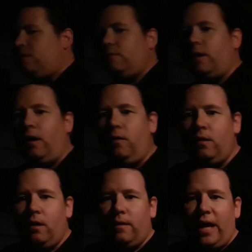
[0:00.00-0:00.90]
you
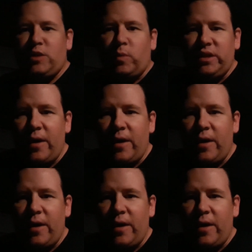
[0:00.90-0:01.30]
know, that's what